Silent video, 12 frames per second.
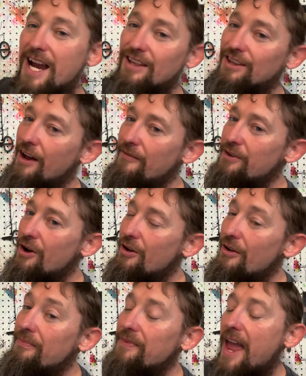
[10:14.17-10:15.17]
I love
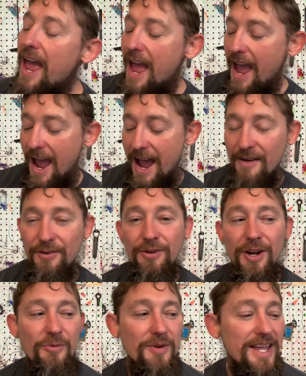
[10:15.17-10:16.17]
y'all. have a
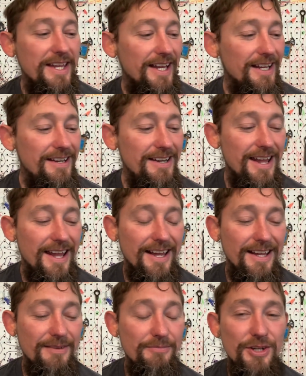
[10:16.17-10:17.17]
great weekend,
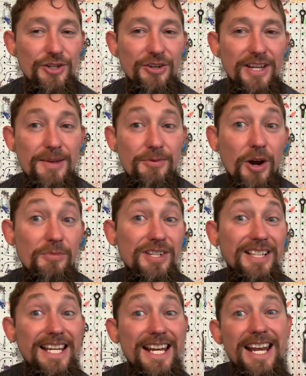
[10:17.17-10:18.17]
and be sure to keep your harps
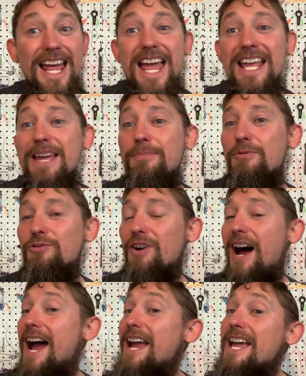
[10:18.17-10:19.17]
clean, keep them
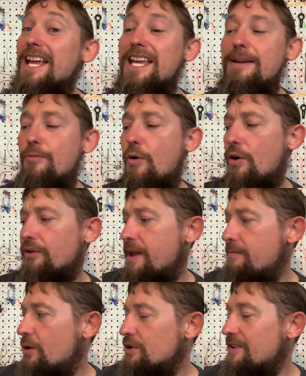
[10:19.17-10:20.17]
dry, keep them oiled,
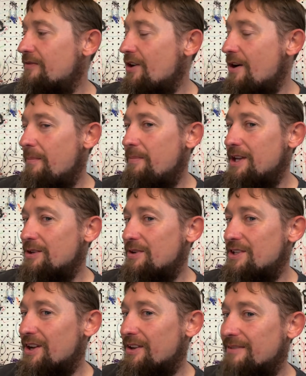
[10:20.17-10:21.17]
and most of all, be good to
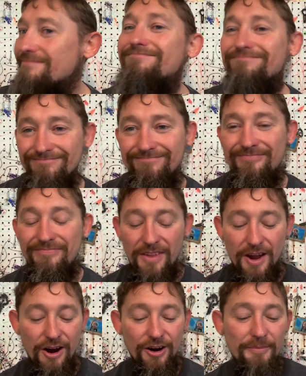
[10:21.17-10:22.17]
each other.
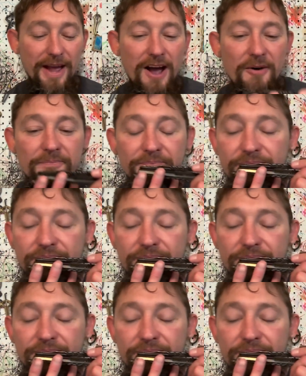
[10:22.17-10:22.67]
Harp out.